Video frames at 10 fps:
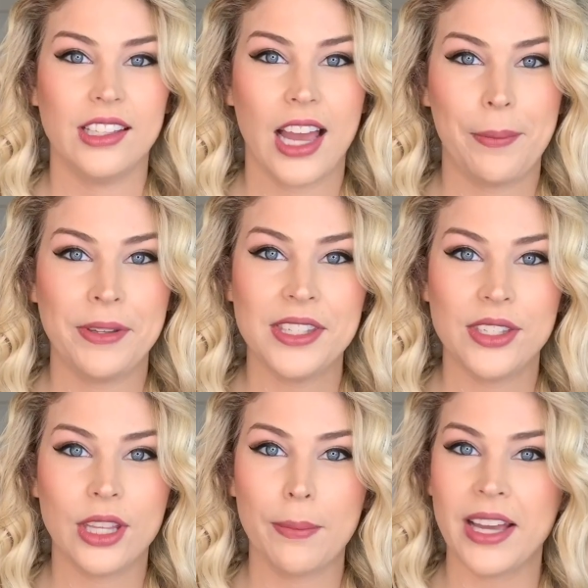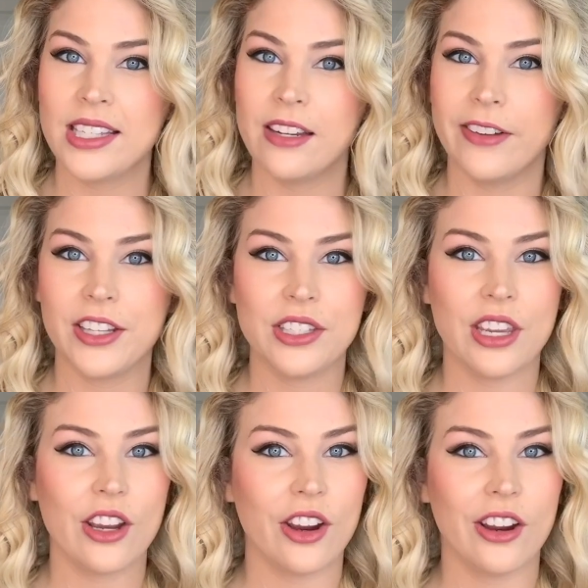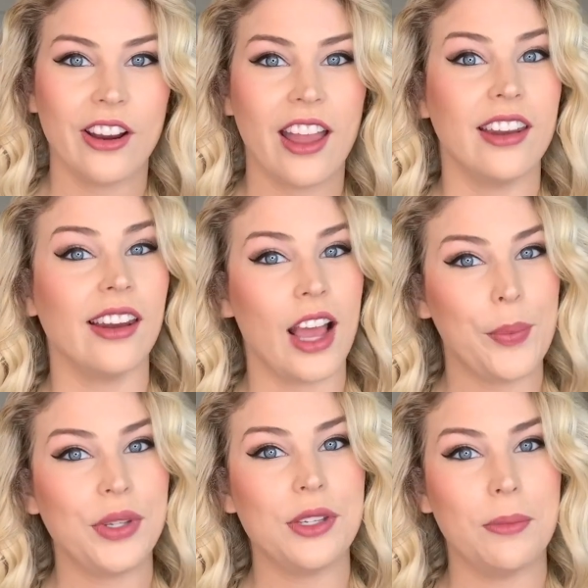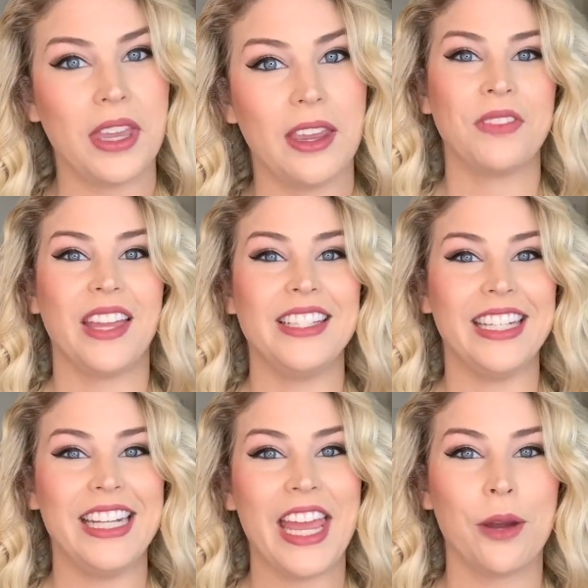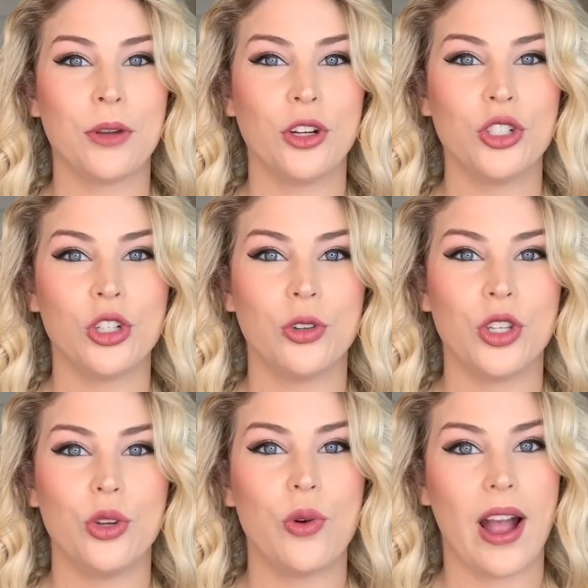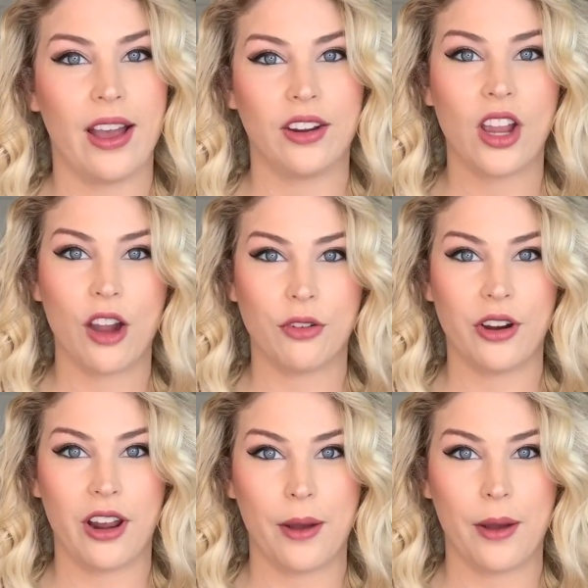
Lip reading: Happens to the best of us here, and it happened to me, and today I'm gonna show you how to cover it